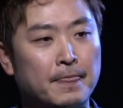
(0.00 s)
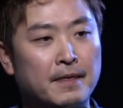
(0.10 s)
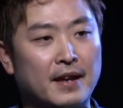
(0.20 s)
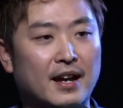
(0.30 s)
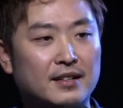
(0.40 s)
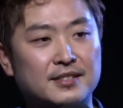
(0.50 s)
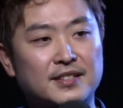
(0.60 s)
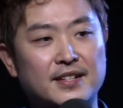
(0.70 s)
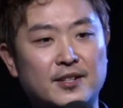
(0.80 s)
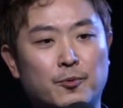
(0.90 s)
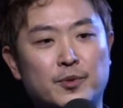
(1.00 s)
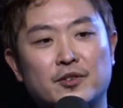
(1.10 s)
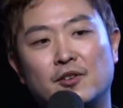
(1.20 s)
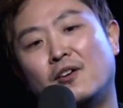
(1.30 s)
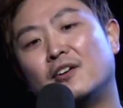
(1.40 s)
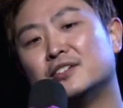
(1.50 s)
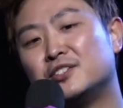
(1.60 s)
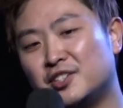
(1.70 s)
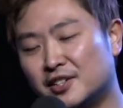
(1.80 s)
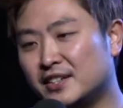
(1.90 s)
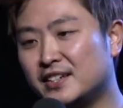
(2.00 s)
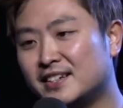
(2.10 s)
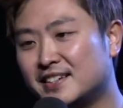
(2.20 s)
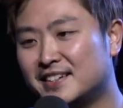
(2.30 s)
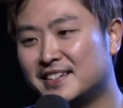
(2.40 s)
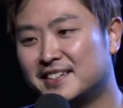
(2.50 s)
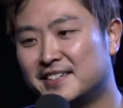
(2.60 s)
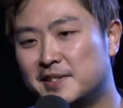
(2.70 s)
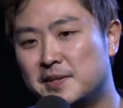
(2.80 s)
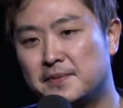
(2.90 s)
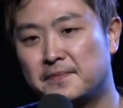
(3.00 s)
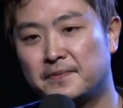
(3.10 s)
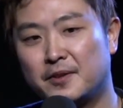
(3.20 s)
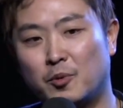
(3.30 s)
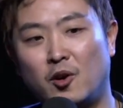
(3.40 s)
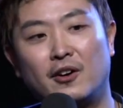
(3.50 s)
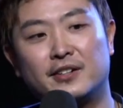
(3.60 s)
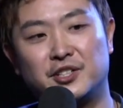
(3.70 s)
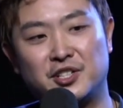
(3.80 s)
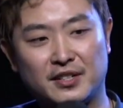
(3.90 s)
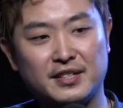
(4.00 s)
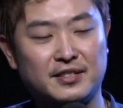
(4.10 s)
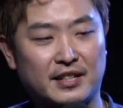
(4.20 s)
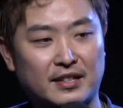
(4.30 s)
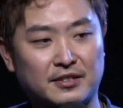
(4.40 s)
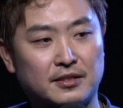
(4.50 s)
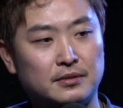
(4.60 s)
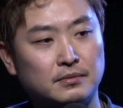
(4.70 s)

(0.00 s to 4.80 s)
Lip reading: And I understand that we're all on a journey. We're on a journey together.